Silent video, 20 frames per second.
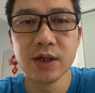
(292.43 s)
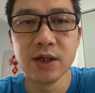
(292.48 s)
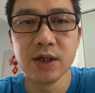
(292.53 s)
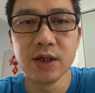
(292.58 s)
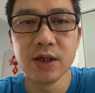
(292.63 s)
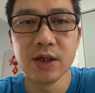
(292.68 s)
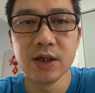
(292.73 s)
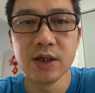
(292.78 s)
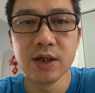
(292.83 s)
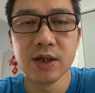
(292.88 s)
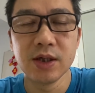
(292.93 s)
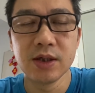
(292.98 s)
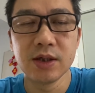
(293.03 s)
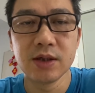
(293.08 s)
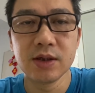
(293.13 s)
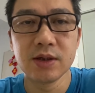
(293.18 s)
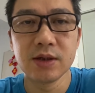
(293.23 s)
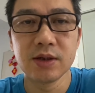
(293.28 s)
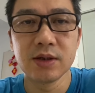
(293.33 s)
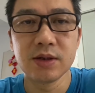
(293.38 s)

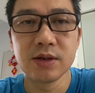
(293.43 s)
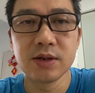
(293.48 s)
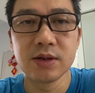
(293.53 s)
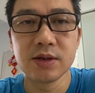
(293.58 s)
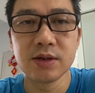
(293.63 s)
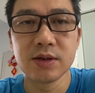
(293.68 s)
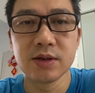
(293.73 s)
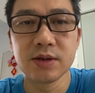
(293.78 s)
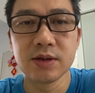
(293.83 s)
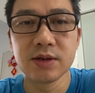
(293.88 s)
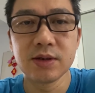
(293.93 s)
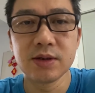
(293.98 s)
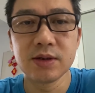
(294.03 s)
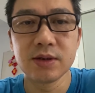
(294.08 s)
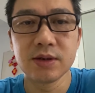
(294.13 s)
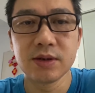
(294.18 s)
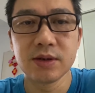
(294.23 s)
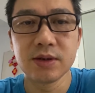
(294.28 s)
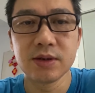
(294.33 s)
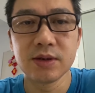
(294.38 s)

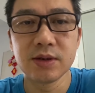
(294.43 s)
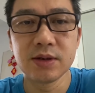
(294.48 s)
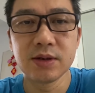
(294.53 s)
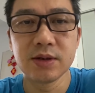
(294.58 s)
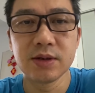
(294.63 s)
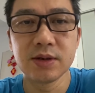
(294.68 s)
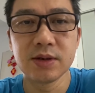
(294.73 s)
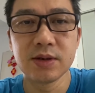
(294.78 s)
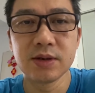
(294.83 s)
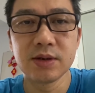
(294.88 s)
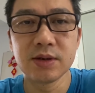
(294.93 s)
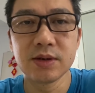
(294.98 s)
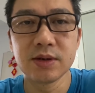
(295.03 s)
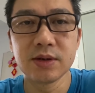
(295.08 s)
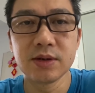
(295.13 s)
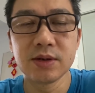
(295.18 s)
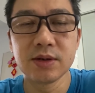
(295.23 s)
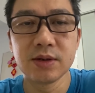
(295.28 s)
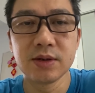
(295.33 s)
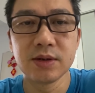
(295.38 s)

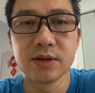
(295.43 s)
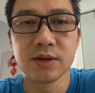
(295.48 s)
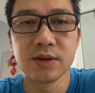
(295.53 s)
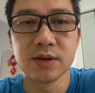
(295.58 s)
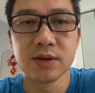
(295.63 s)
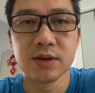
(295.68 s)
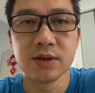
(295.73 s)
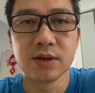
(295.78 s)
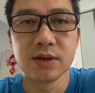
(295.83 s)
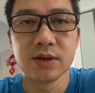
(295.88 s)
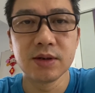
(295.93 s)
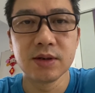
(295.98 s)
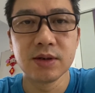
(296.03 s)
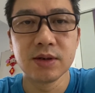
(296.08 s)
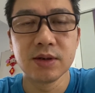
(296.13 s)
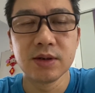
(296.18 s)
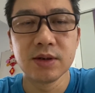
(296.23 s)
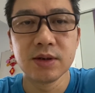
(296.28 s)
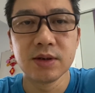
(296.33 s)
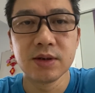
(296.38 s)

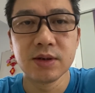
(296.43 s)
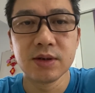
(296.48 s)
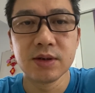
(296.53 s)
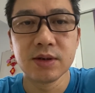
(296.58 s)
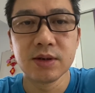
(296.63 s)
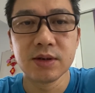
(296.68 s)
Nothing is said.